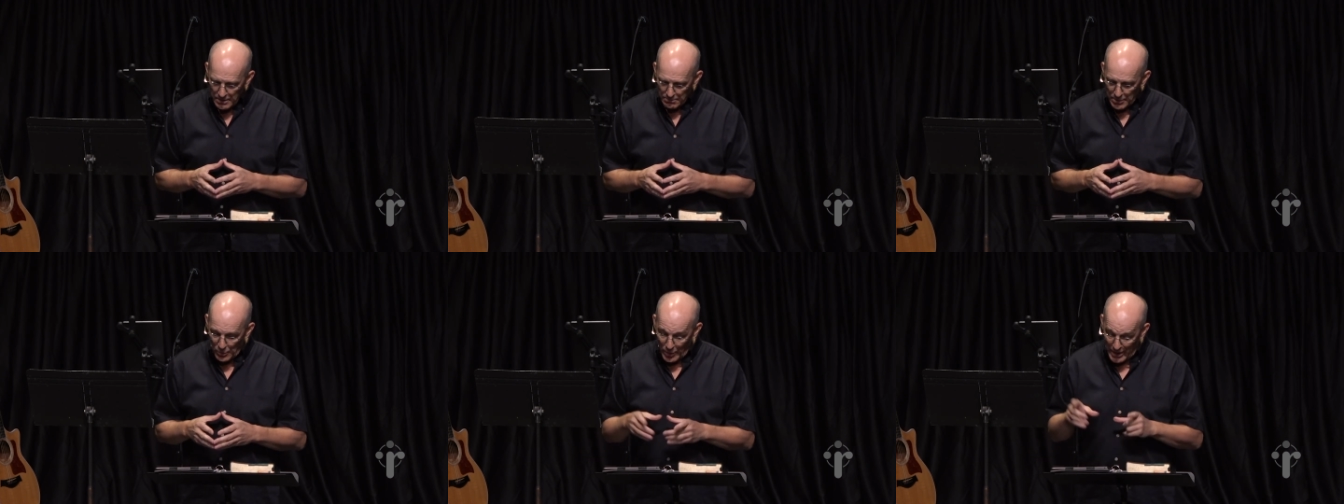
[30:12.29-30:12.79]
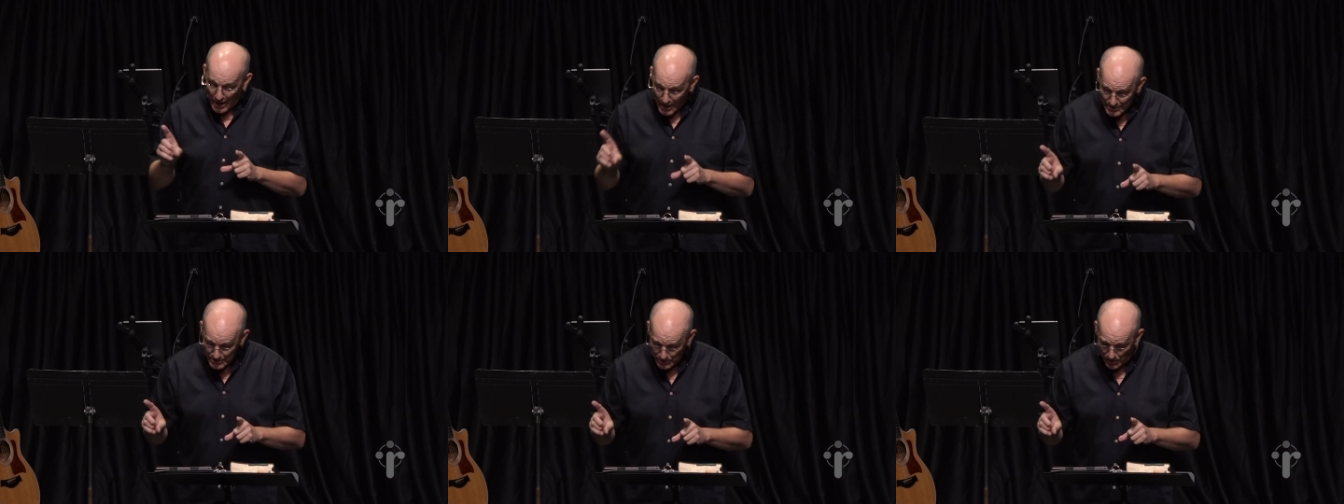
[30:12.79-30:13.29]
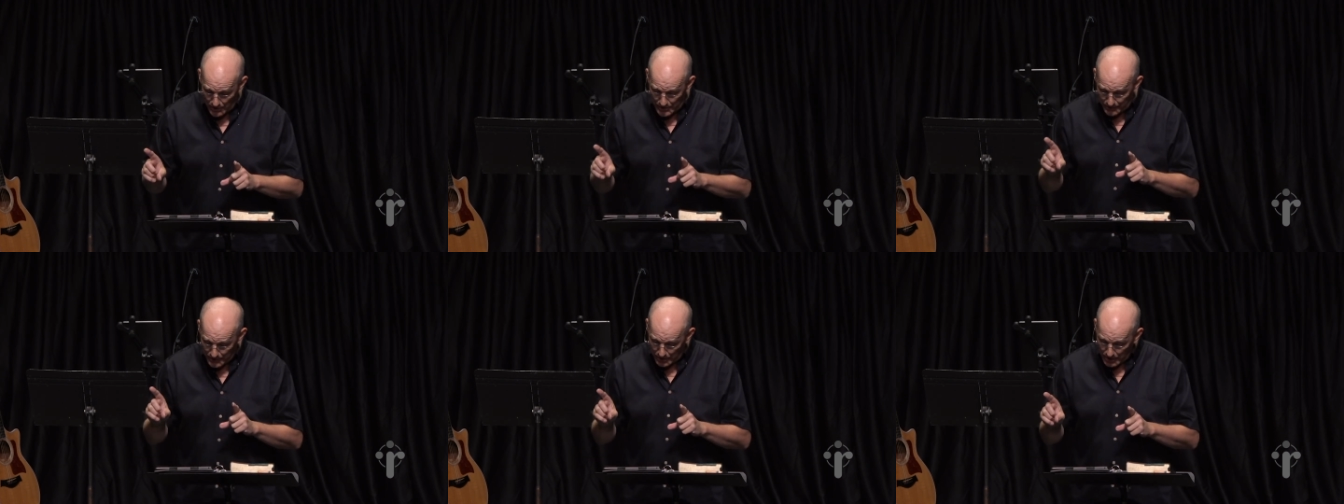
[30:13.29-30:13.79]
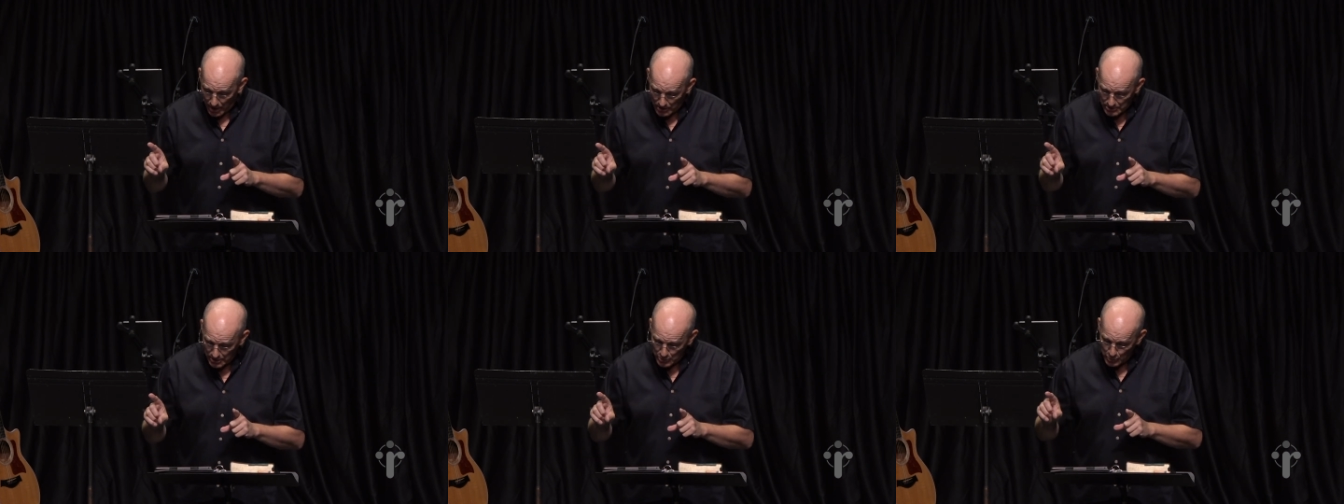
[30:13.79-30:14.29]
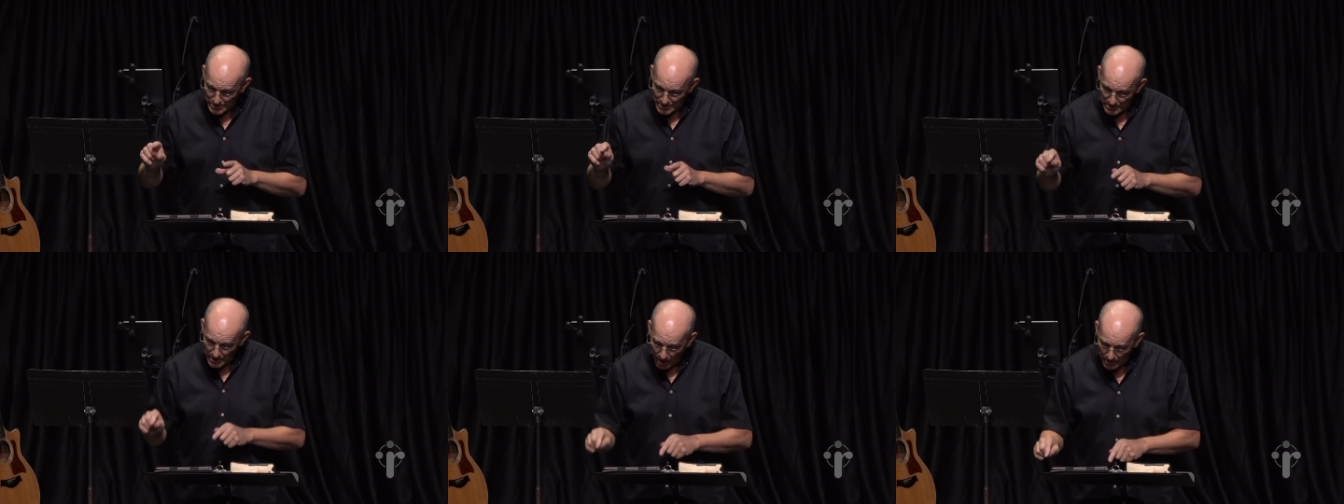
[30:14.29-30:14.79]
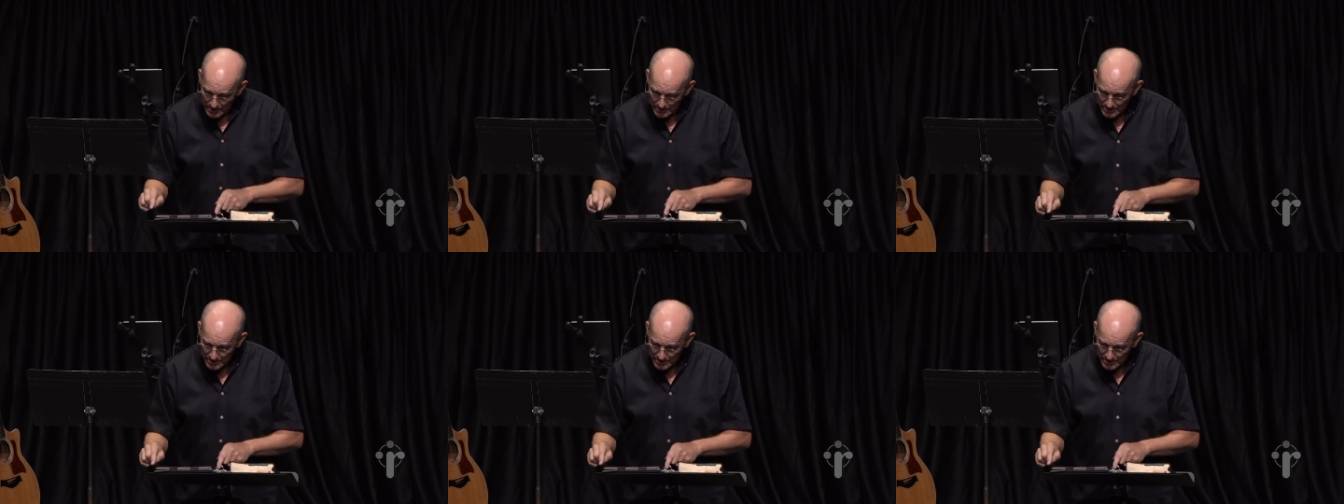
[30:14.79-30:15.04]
But when I saw that their conduct was not in